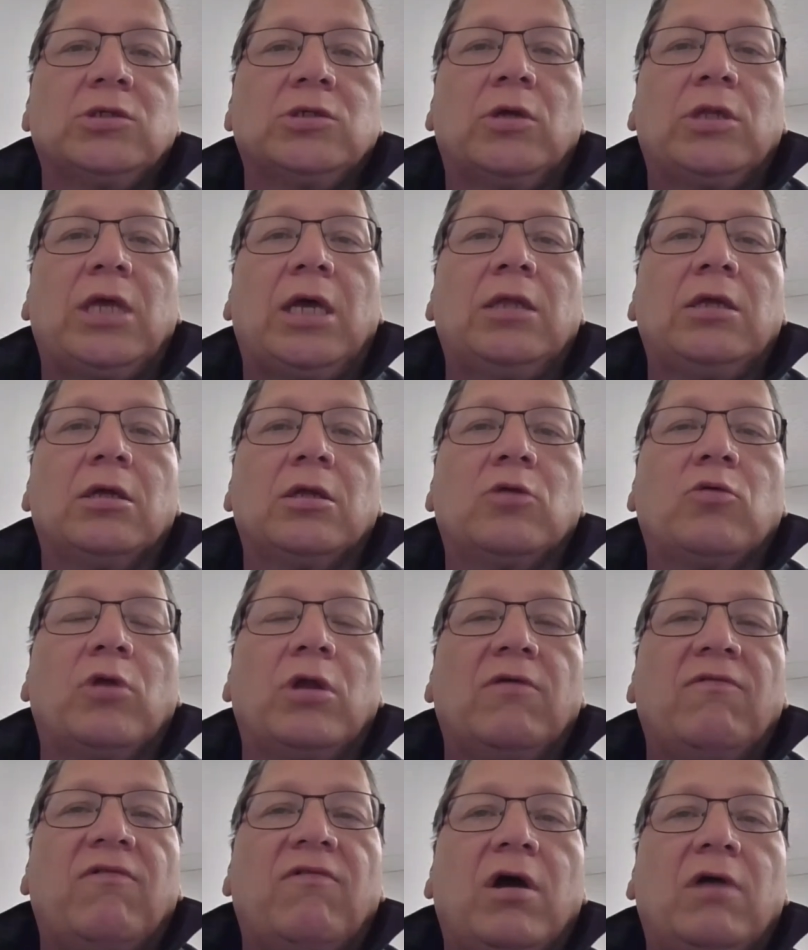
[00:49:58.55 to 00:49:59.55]
So at the end of
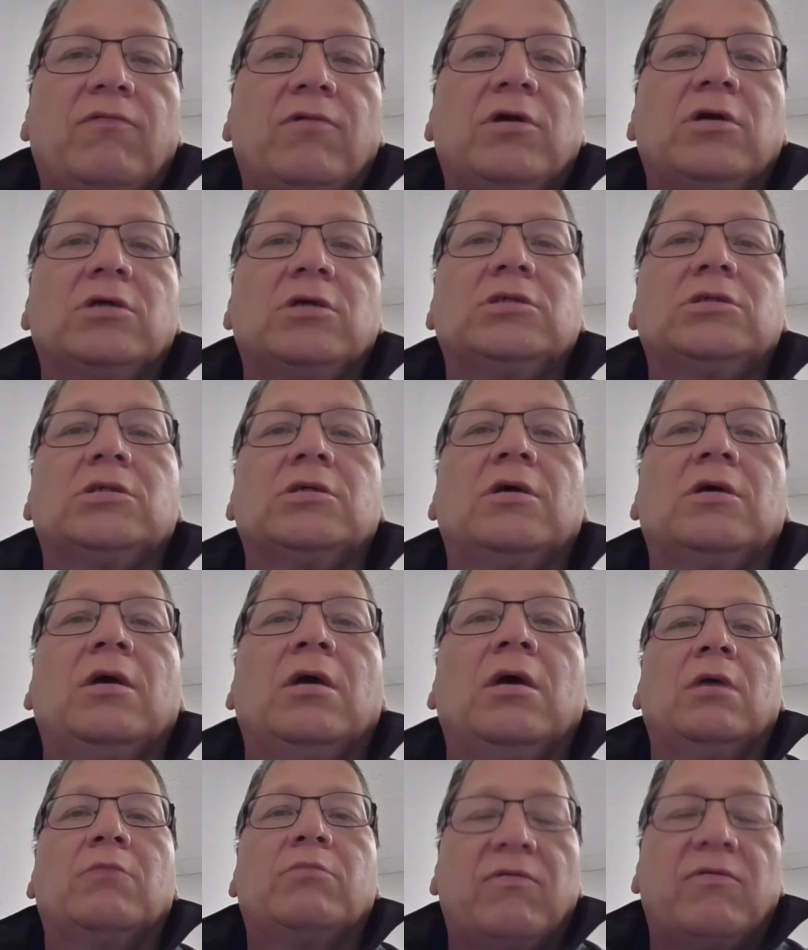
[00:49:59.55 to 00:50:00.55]
25 years,
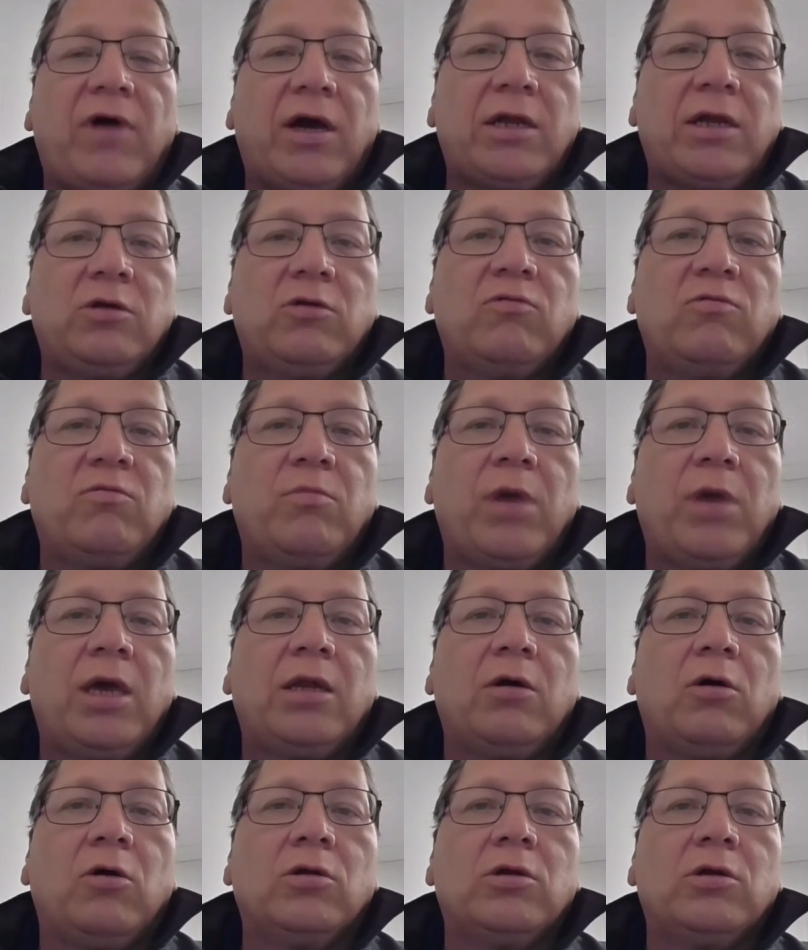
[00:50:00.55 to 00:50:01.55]
provided you've
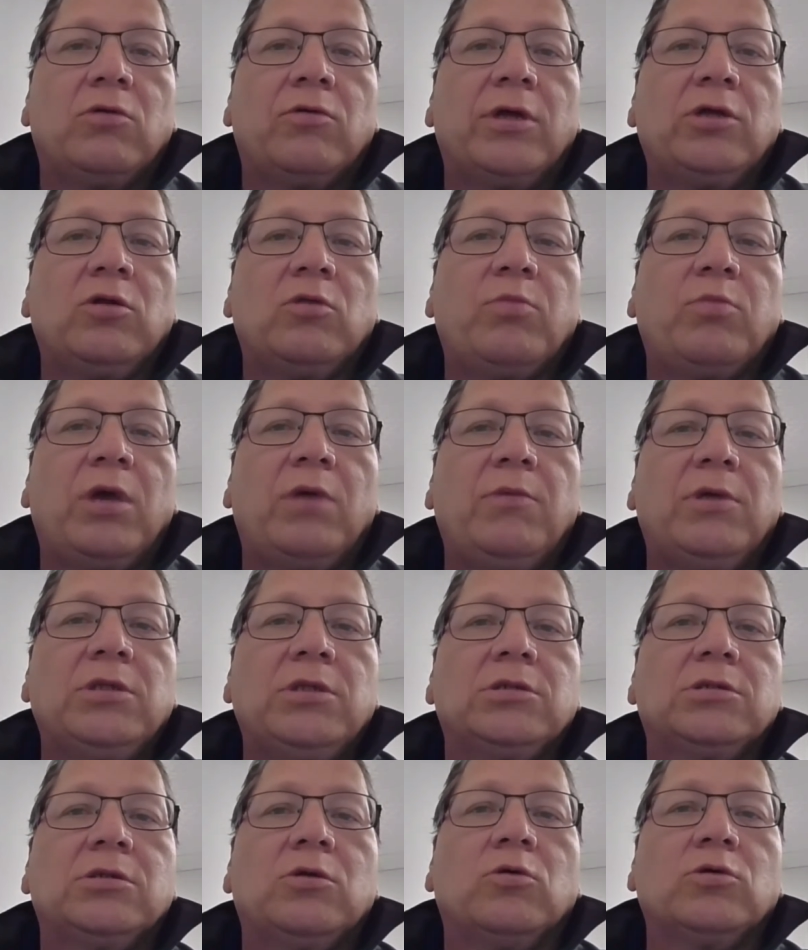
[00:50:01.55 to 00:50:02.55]
made all the rental payments,